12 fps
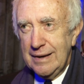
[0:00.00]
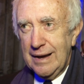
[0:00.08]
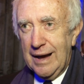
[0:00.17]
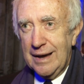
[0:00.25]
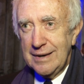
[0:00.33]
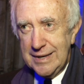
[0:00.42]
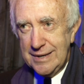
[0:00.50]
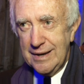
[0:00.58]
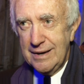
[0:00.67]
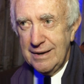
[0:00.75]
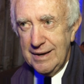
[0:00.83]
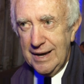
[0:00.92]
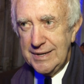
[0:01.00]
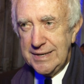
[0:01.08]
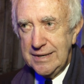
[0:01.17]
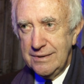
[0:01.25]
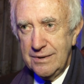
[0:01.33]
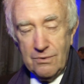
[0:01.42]
Lena
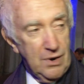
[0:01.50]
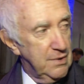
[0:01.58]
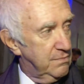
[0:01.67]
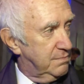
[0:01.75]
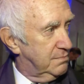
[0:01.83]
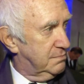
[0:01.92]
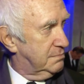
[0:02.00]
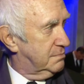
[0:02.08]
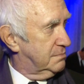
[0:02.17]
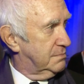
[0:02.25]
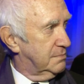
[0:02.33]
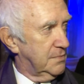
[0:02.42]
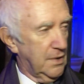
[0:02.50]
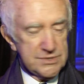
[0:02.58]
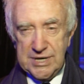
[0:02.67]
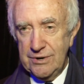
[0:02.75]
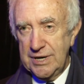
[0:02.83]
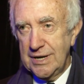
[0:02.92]
Headey,
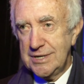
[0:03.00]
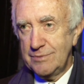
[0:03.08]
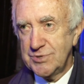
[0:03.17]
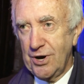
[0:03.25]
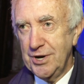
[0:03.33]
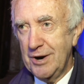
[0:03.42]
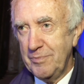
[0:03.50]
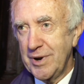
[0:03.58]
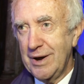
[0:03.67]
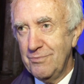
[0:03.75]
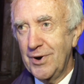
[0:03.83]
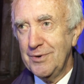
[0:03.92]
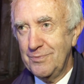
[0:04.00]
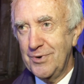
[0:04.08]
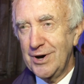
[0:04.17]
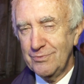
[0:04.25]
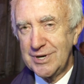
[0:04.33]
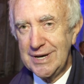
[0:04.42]
Terry Gilliam's gone now, but I
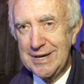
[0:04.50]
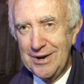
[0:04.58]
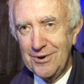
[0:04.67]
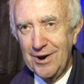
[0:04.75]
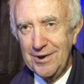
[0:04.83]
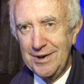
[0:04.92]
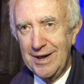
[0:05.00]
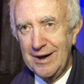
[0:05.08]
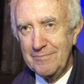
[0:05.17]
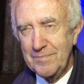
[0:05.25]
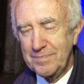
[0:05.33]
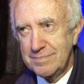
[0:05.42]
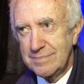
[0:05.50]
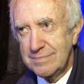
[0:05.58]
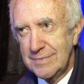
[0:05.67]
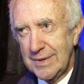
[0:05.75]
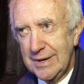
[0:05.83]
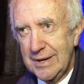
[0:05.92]
worked with Lena on
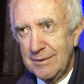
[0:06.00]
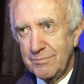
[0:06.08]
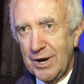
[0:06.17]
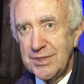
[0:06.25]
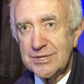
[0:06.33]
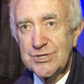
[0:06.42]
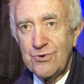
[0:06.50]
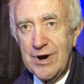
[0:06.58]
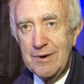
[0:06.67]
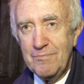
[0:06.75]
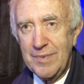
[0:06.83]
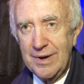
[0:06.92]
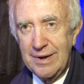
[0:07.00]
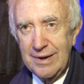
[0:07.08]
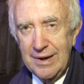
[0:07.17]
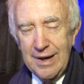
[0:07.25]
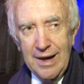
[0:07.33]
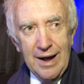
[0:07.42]
Brothers Grimm.
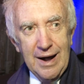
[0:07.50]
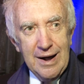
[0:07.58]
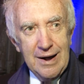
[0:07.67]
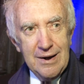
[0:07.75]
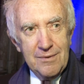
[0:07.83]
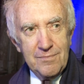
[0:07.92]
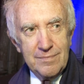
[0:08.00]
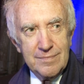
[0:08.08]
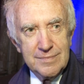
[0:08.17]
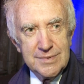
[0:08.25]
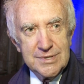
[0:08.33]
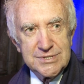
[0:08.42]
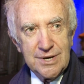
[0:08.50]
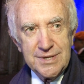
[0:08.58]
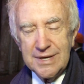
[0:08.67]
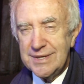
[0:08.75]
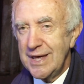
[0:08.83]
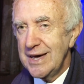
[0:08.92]
So
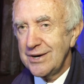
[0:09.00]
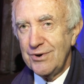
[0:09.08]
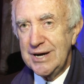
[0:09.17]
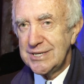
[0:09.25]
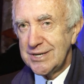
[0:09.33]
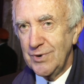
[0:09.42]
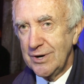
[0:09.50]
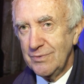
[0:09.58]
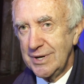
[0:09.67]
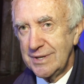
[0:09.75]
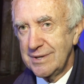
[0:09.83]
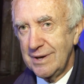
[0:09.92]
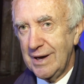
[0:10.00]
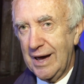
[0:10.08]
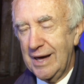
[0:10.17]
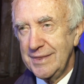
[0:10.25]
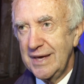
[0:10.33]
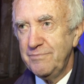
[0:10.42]
they're great to work with,
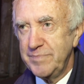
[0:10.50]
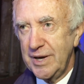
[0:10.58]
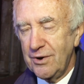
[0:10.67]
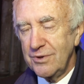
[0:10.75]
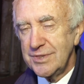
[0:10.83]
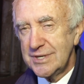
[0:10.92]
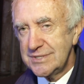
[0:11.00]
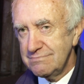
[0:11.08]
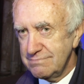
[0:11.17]
and they've been on the